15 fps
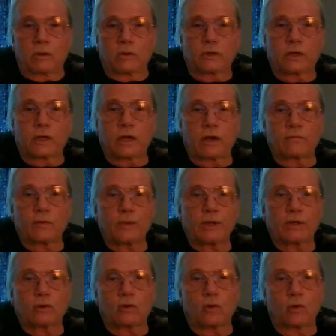the
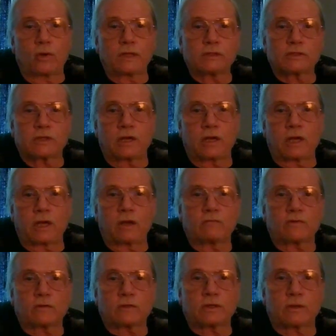government coins a name
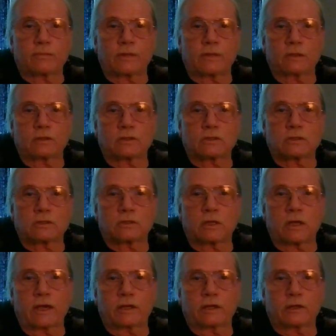for something, just
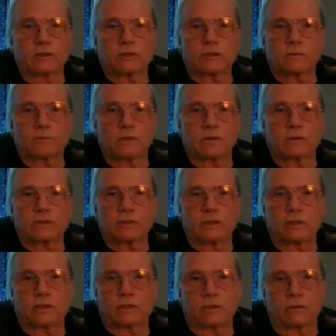like conspiracy
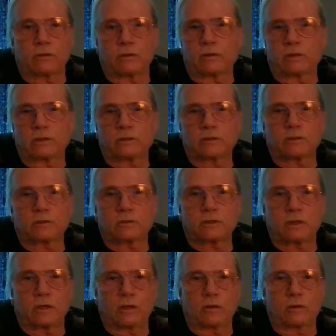theorist or
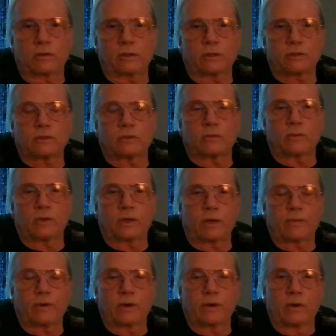terrorist or
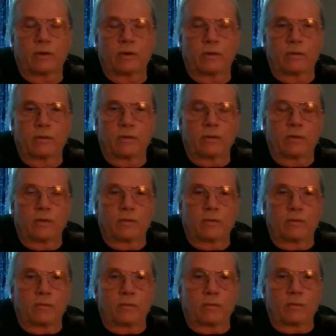whatever.
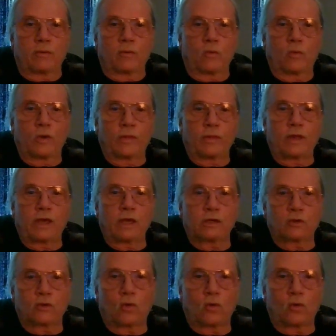When they
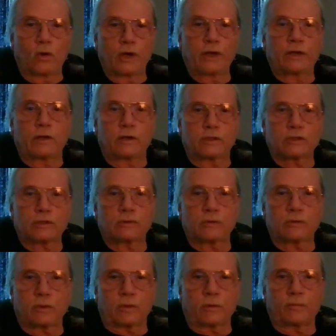coin a
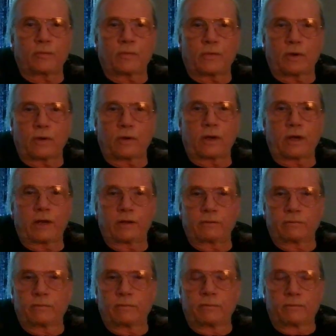term, all right,
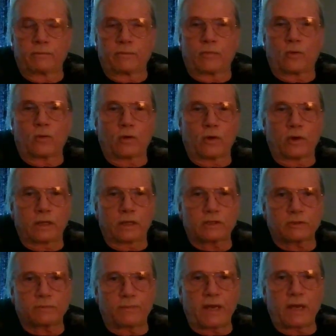or
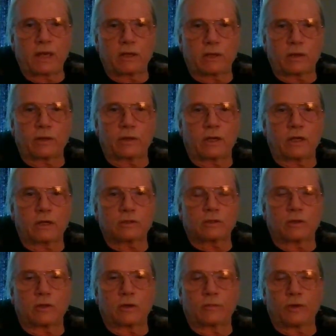expand on that
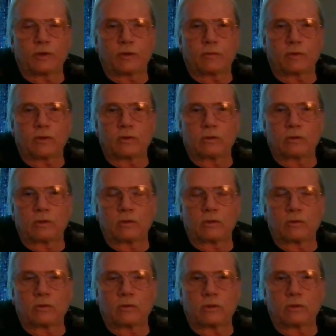term, you
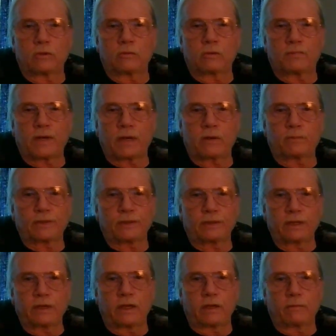you, you better
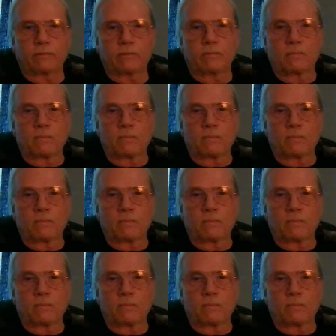believe